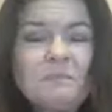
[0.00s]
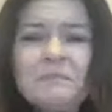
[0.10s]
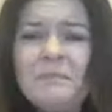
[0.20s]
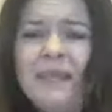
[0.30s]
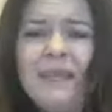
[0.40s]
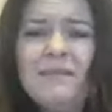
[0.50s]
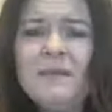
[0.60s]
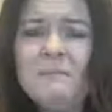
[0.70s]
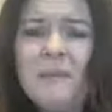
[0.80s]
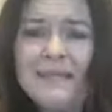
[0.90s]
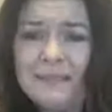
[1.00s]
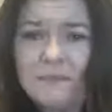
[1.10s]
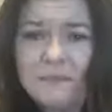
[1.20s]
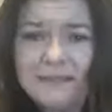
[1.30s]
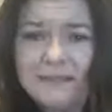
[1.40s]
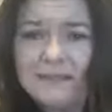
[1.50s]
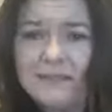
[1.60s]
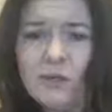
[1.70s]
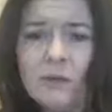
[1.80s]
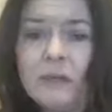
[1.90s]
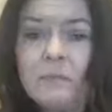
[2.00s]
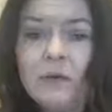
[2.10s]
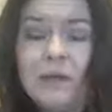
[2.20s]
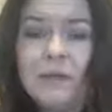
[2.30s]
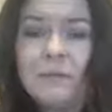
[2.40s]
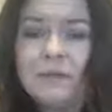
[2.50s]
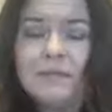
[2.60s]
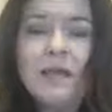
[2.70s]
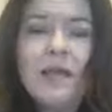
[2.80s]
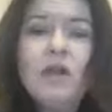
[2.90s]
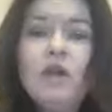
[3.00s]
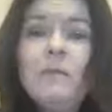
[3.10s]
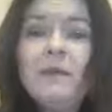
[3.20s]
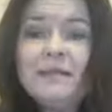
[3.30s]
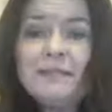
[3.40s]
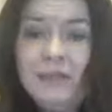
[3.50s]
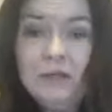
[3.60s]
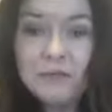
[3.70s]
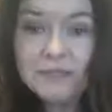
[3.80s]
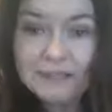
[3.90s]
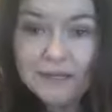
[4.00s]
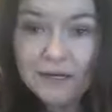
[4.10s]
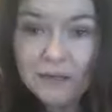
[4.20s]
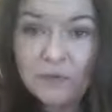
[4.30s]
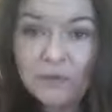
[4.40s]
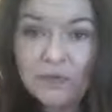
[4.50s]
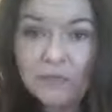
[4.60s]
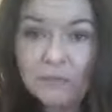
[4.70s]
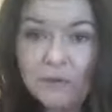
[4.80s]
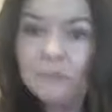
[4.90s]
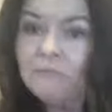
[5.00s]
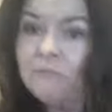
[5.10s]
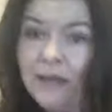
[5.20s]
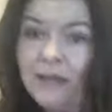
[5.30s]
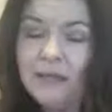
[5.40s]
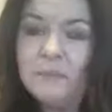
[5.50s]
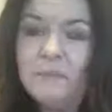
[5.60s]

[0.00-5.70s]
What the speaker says: even basic businesses, like bookkeepers, nobody's interested in a bookkeeper, right?